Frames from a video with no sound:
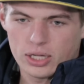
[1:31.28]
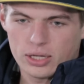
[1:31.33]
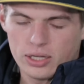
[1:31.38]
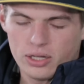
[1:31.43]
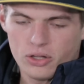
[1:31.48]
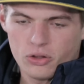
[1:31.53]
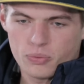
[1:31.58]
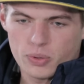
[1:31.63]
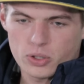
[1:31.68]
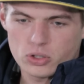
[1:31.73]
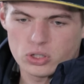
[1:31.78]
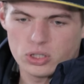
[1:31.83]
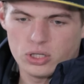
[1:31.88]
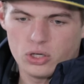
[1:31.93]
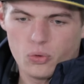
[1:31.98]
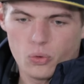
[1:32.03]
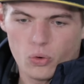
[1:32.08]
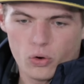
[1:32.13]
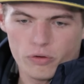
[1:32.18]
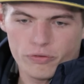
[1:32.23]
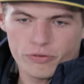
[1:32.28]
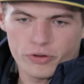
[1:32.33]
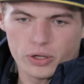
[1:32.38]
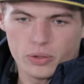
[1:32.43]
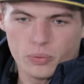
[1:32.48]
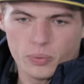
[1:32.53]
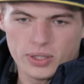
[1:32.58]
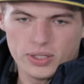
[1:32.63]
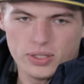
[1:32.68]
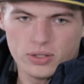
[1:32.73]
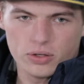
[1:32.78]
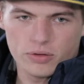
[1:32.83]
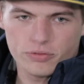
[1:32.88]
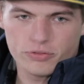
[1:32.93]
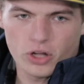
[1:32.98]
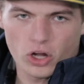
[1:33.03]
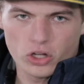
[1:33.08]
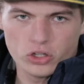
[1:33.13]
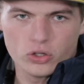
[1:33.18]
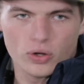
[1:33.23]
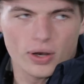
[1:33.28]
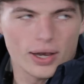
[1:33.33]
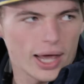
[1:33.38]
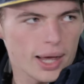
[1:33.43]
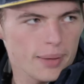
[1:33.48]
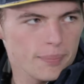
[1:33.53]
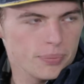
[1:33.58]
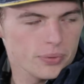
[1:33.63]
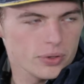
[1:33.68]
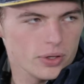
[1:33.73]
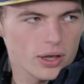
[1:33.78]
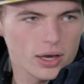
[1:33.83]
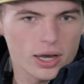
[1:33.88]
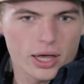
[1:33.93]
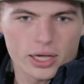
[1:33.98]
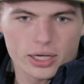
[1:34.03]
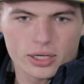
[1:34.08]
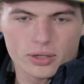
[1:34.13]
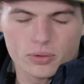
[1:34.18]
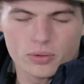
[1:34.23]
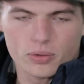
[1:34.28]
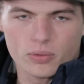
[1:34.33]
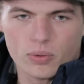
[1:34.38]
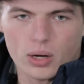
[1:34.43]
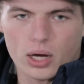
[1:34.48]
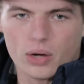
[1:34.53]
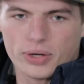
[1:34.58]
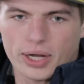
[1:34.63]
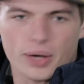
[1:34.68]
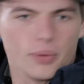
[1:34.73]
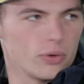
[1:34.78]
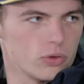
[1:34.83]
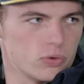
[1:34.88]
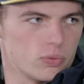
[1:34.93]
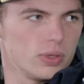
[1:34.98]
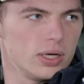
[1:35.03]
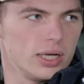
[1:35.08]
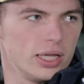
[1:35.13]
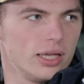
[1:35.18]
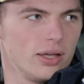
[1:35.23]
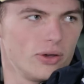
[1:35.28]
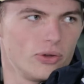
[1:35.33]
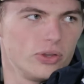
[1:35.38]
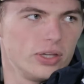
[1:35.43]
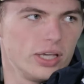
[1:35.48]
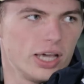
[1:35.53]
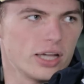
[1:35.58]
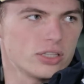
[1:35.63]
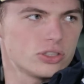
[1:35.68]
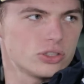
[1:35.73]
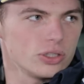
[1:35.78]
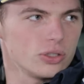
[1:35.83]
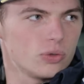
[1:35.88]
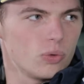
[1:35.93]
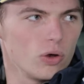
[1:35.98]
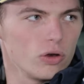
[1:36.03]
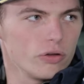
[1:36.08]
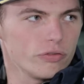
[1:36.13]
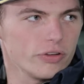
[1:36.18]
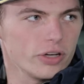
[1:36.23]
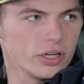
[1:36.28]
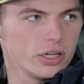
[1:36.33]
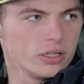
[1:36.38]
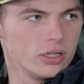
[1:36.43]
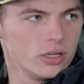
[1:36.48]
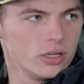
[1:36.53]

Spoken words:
I think, especially in qualifying. When you have done your lap, you're like, wow, that was really on the edge in qualifying.